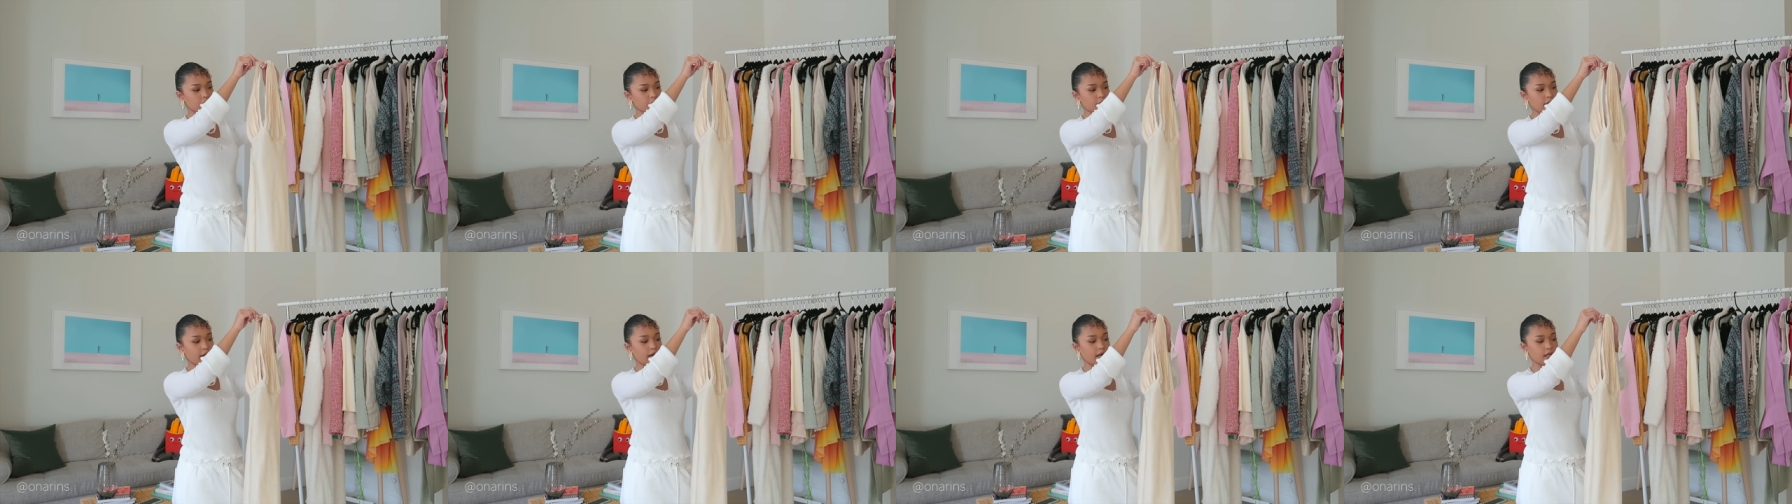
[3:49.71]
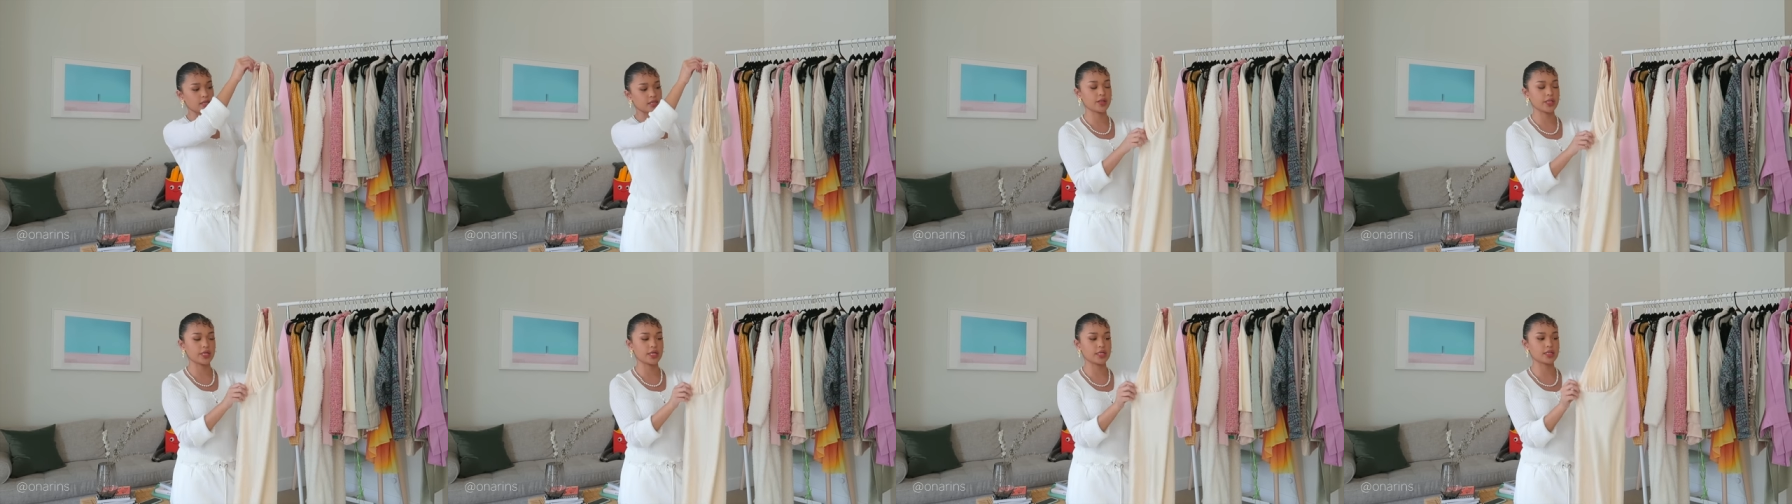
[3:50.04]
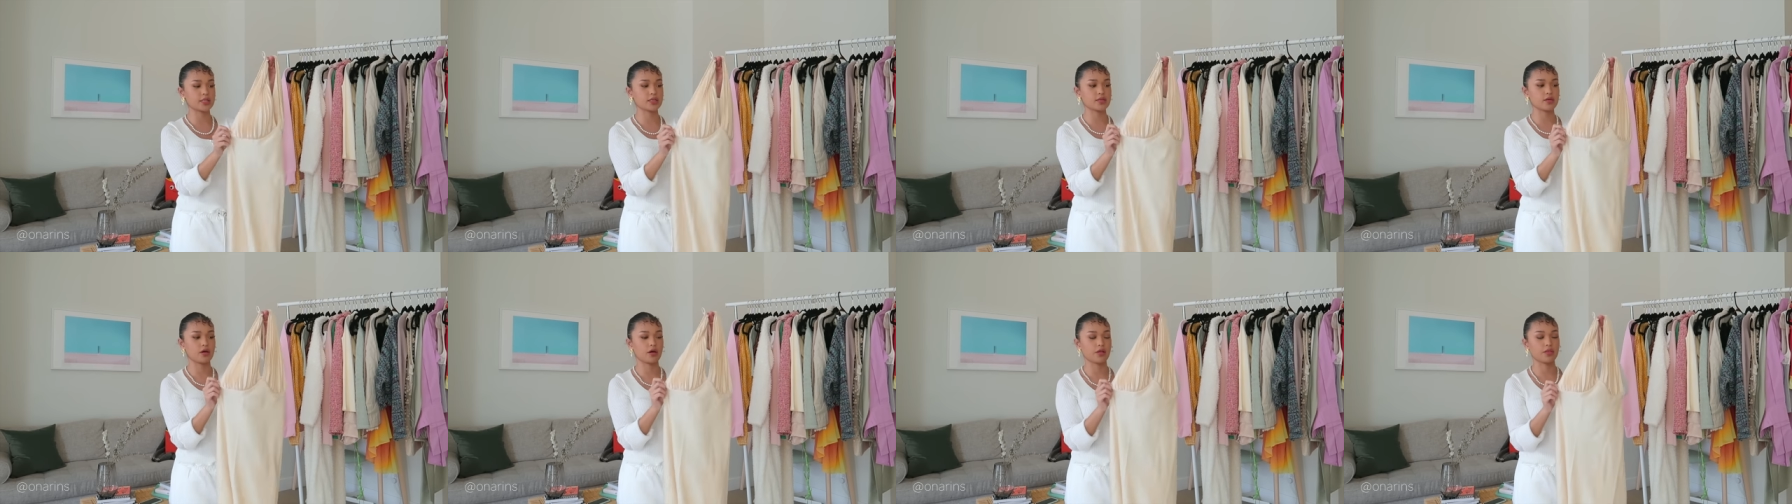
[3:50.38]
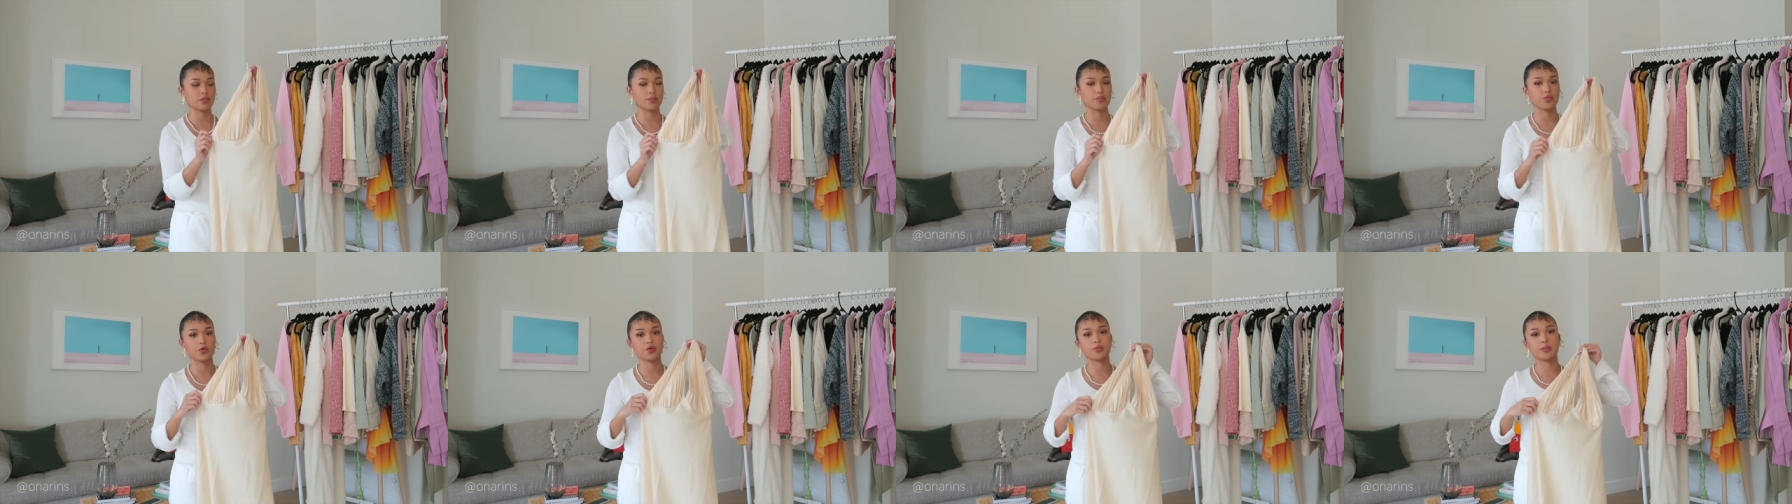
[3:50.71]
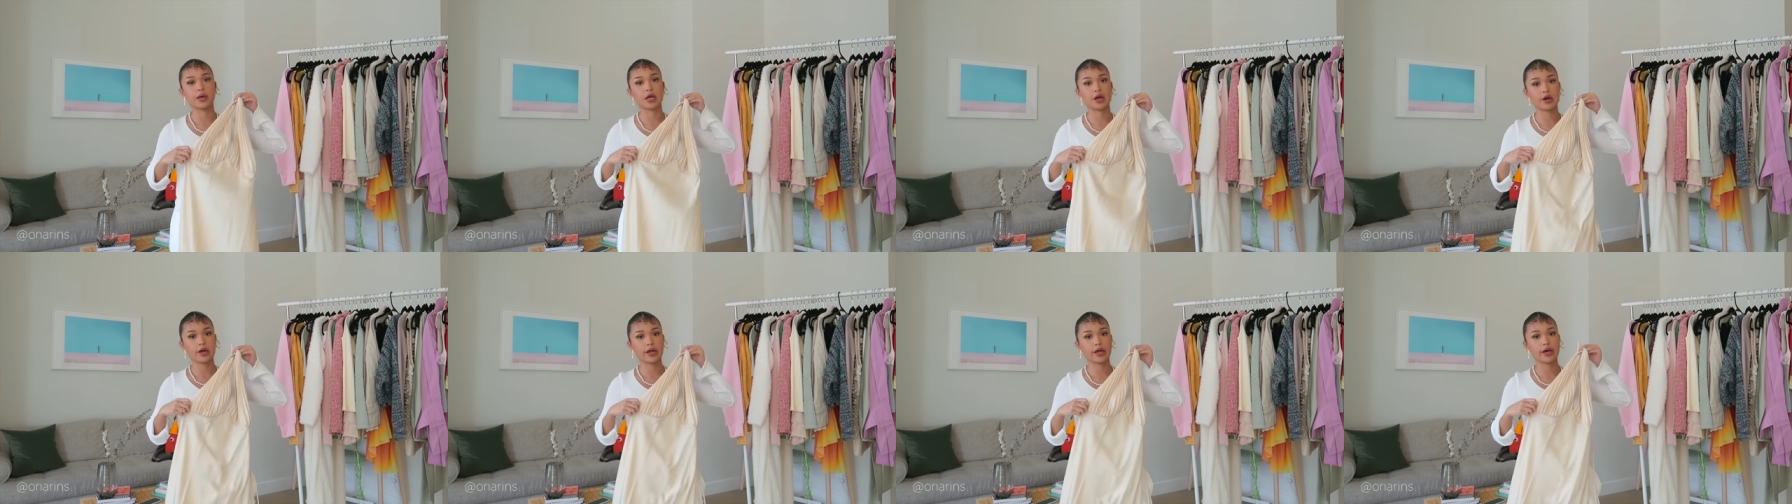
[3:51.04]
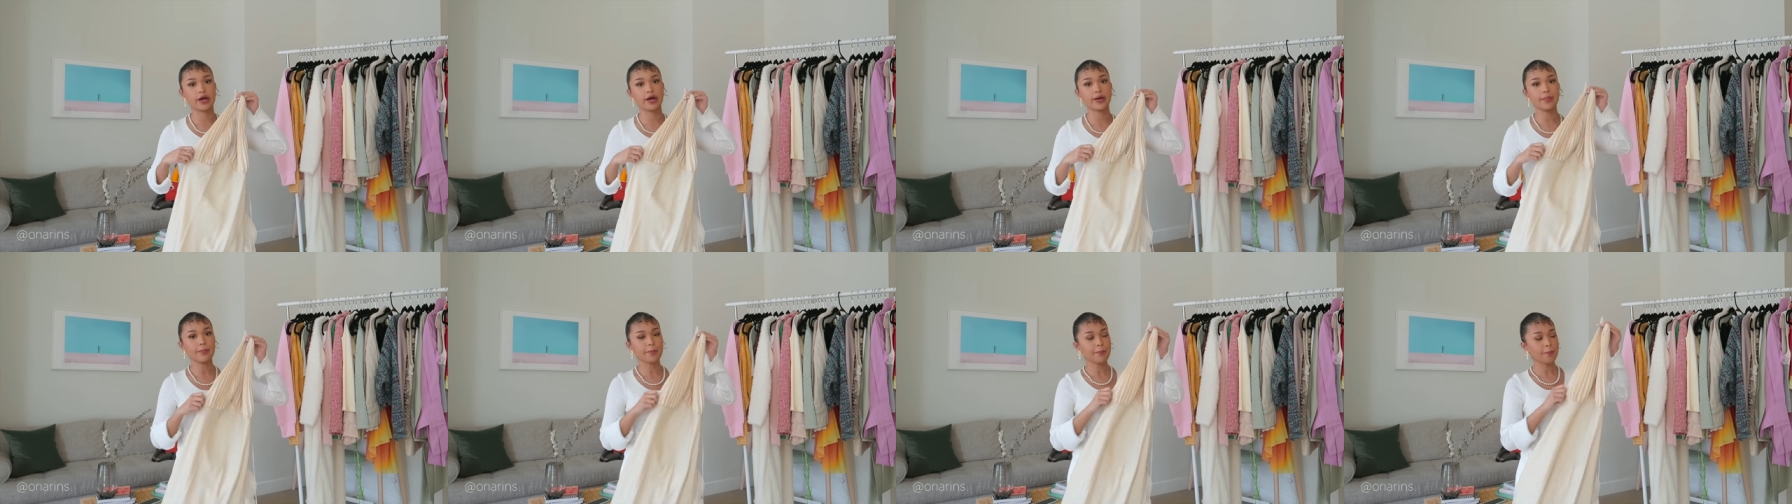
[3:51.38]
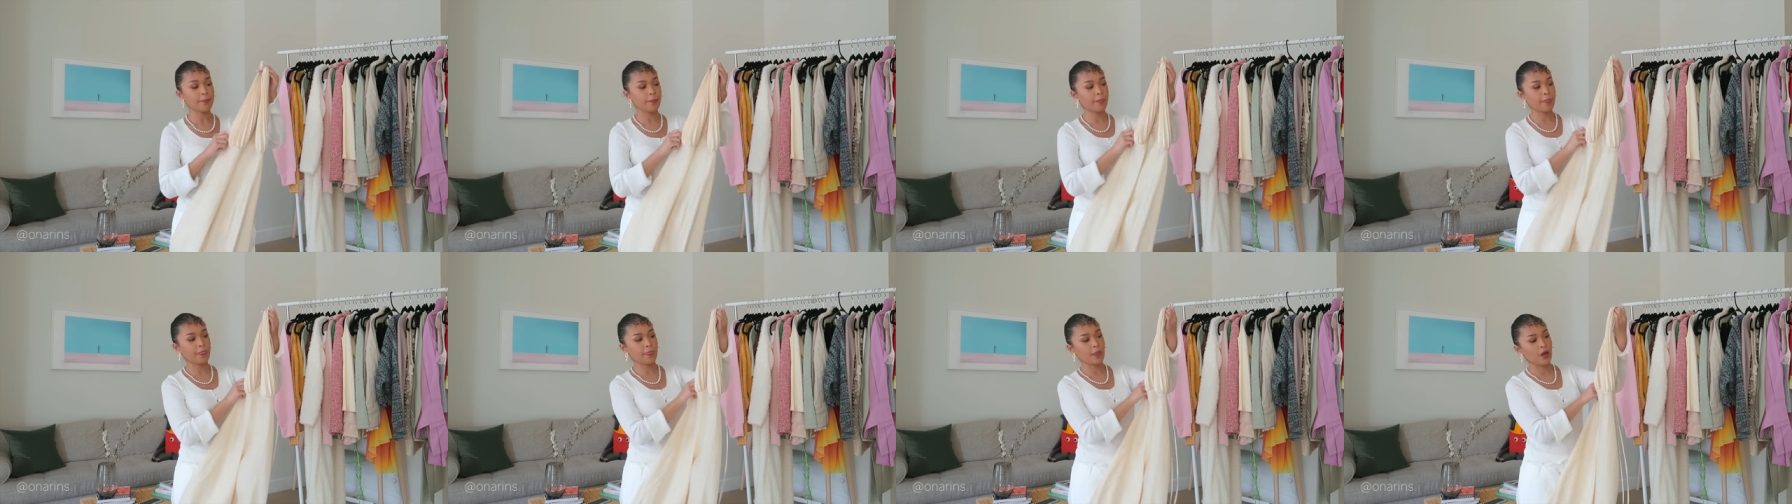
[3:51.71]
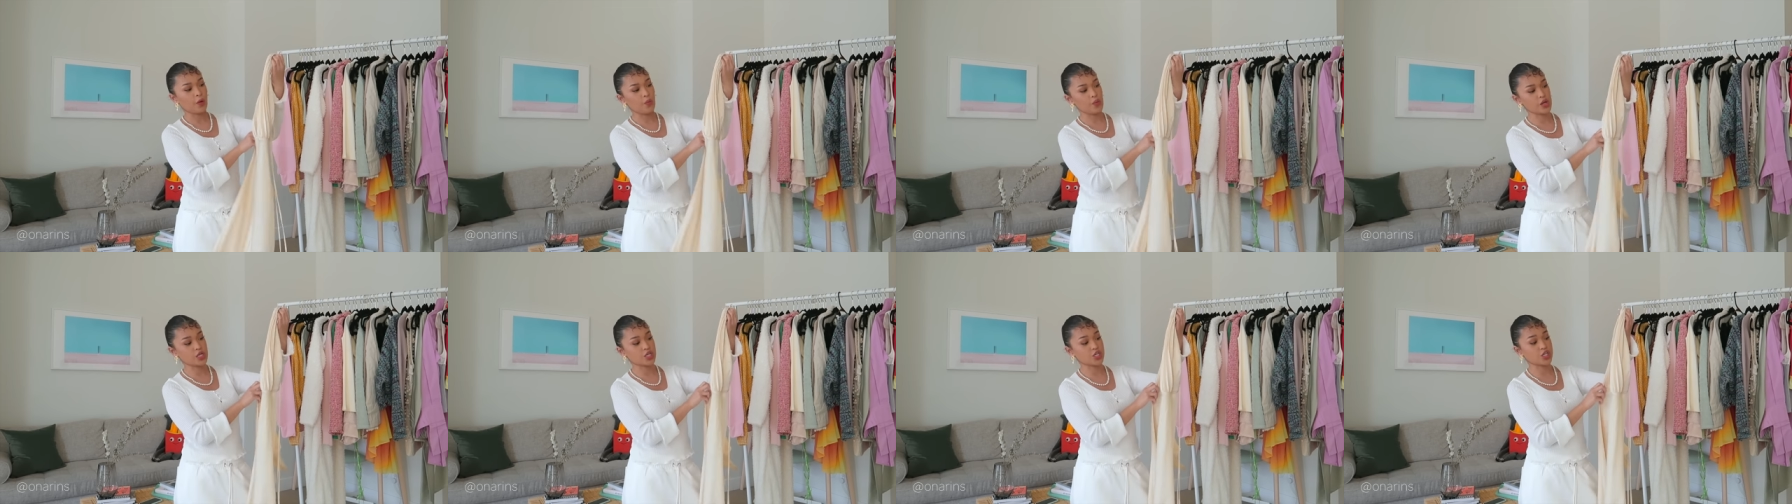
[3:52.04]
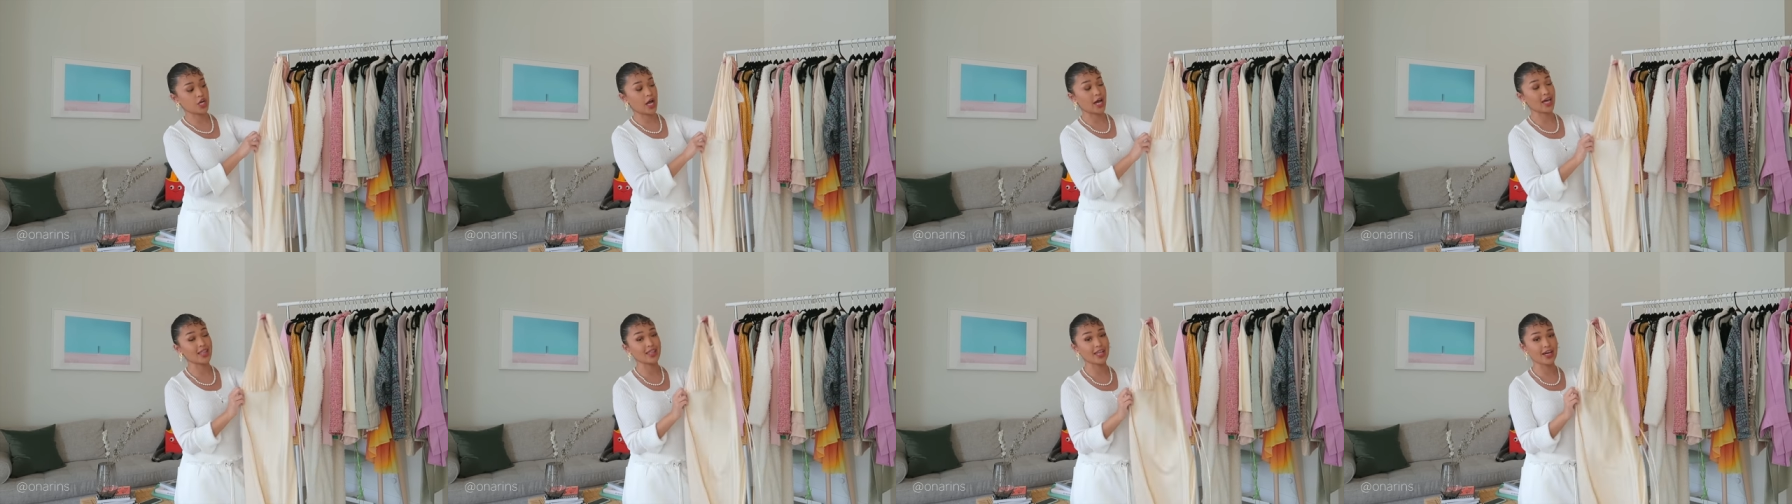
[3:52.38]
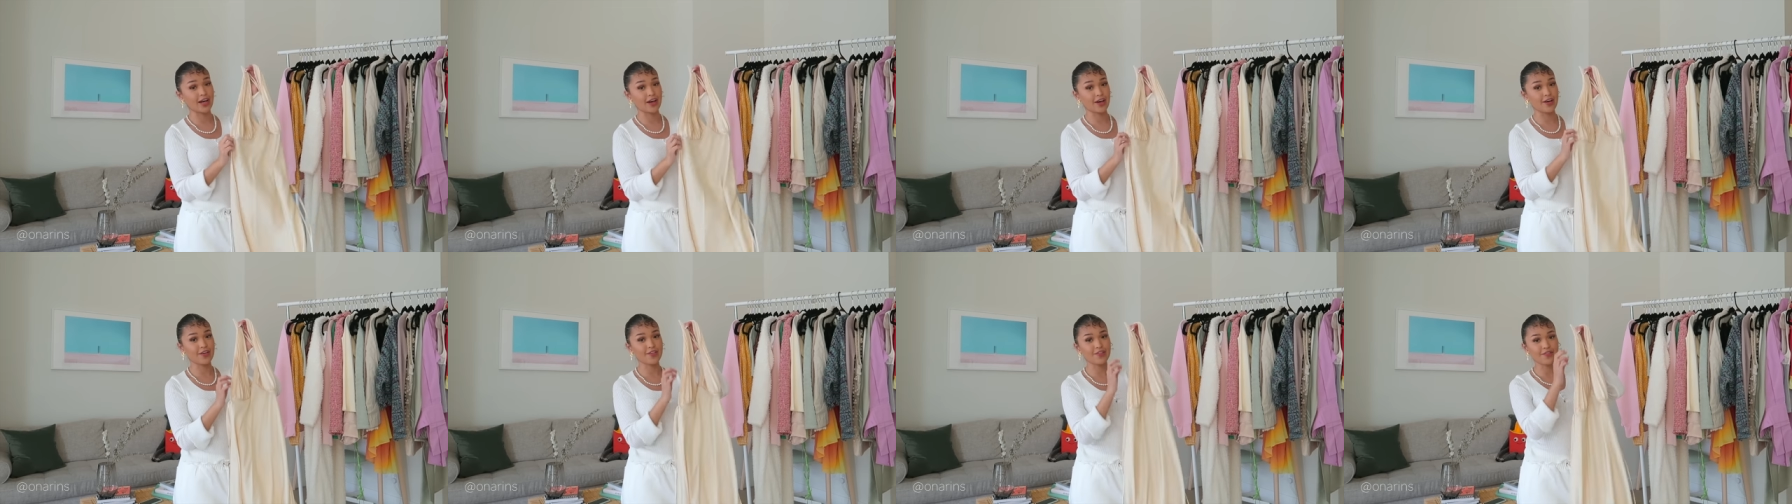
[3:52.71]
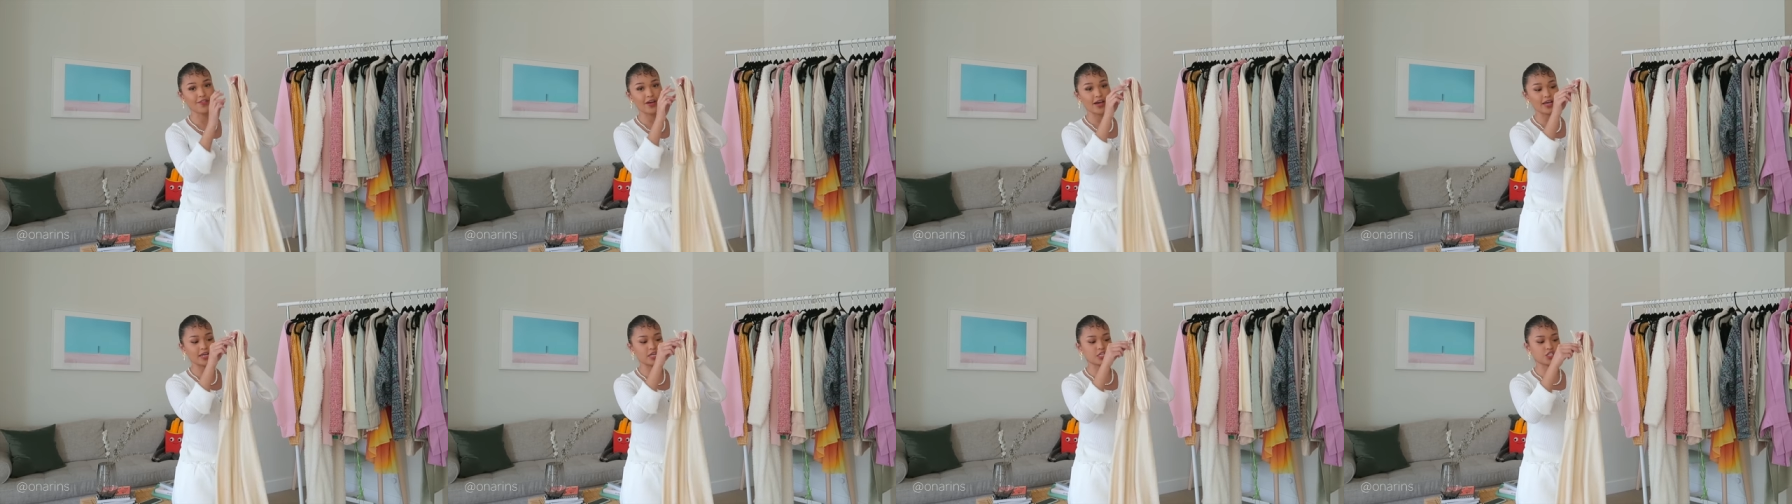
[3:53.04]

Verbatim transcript: and it has pleats on the boob area, which I love.